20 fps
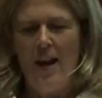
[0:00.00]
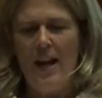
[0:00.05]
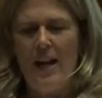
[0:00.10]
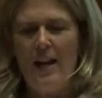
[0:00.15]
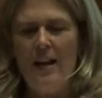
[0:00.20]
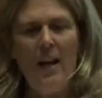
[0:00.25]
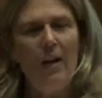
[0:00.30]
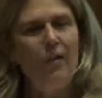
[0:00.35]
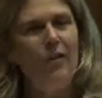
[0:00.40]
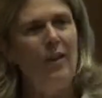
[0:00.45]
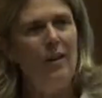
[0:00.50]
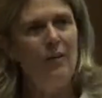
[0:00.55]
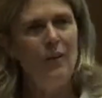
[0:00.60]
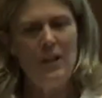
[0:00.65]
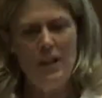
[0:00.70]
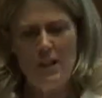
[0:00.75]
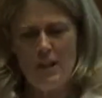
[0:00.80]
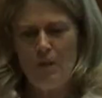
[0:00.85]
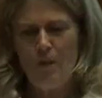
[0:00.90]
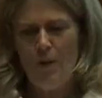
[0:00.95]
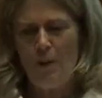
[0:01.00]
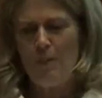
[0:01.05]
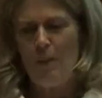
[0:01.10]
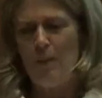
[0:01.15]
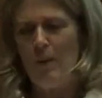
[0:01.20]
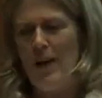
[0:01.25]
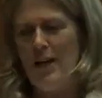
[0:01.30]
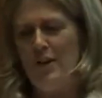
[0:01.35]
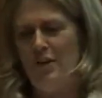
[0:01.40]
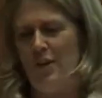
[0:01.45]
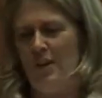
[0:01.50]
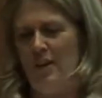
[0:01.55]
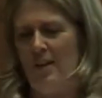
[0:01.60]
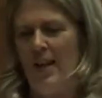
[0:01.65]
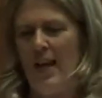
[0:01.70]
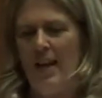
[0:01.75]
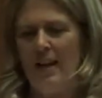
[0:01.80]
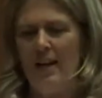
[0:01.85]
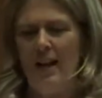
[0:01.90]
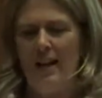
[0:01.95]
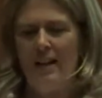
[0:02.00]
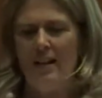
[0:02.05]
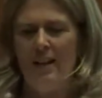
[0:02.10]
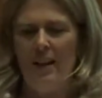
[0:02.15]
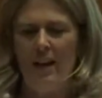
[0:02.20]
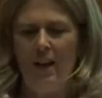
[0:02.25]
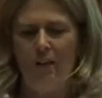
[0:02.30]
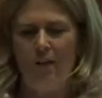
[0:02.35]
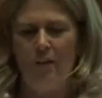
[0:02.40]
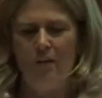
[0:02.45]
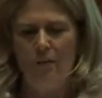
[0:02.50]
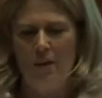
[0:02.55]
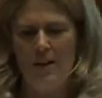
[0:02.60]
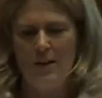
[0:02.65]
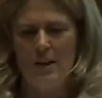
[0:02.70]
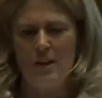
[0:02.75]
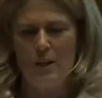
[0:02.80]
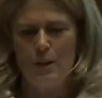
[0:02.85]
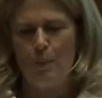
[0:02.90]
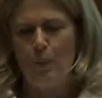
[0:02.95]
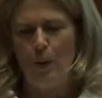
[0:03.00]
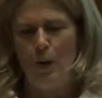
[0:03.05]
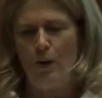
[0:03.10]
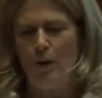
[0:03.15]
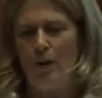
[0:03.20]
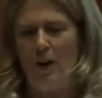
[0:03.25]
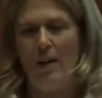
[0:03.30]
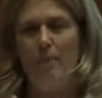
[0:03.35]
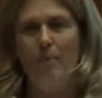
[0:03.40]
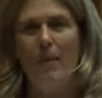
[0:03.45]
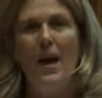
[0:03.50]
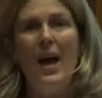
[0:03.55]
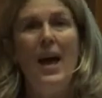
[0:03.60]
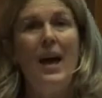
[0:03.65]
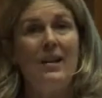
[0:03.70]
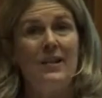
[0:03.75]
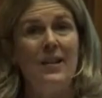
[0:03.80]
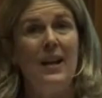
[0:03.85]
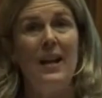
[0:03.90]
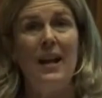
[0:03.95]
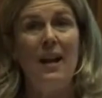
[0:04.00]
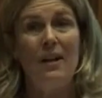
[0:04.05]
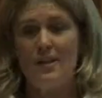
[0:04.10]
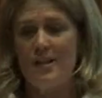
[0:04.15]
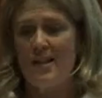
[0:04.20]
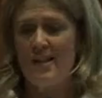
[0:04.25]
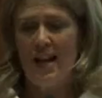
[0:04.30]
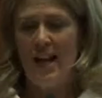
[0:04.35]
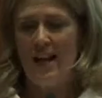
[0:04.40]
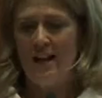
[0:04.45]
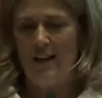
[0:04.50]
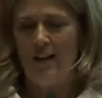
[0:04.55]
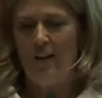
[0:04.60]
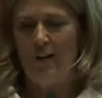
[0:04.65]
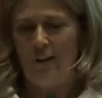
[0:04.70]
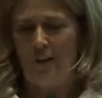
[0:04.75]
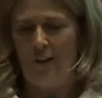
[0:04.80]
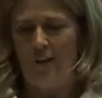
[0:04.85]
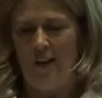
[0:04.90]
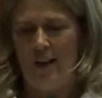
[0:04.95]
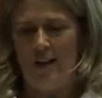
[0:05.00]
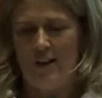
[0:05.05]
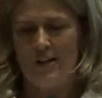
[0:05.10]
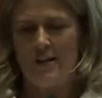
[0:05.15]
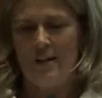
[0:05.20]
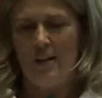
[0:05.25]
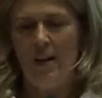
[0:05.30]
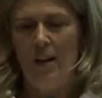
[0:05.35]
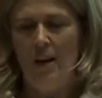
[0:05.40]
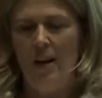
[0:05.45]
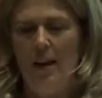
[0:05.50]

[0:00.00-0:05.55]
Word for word: In our seven years of operation, the Adelaide Thinkers in Residence program has had outstanding success.